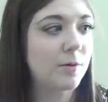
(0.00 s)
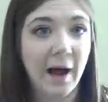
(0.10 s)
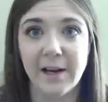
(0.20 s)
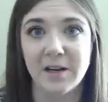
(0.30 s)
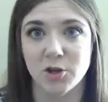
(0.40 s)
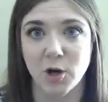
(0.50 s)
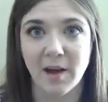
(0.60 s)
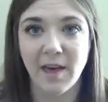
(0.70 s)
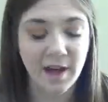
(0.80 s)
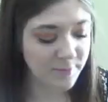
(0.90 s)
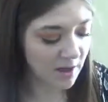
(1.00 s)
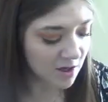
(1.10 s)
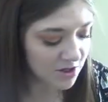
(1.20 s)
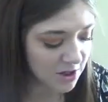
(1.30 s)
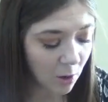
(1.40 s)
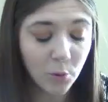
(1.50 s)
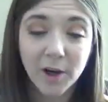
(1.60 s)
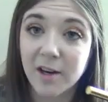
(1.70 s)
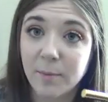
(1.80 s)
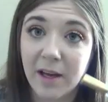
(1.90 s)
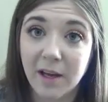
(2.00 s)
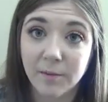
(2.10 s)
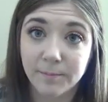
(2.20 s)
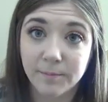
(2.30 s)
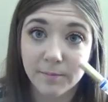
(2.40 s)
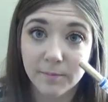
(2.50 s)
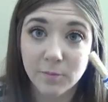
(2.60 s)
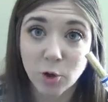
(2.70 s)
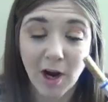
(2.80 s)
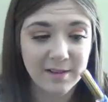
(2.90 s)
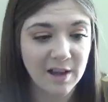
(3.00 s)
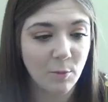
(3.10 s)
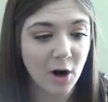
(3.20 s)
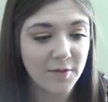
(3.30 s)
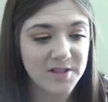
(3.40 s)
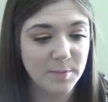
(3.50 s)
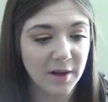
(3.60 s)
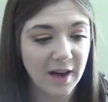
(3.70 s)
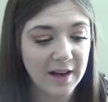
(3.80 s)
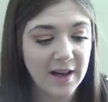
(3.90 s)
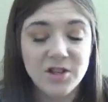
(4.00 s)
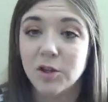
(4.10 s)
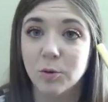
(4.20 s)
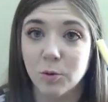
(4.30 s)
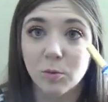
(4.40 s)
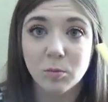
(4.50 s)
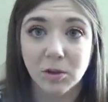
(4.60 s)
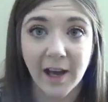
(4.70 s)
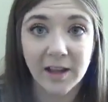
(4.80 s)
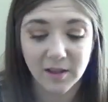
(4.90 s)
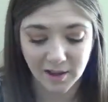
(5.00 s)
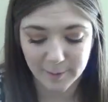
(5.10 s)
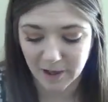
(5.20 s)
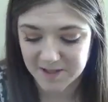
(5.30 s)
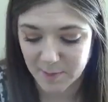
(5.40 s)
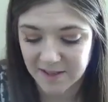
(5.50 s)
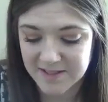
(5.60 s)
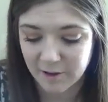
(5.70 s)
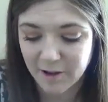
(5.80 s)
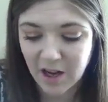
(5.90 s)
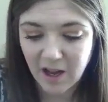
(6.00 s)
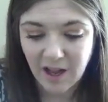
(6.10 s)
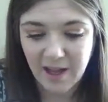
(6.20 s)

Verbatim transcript: I need to try that. So we're going to be trying that more often. But I, I do like the lip gloss by itself.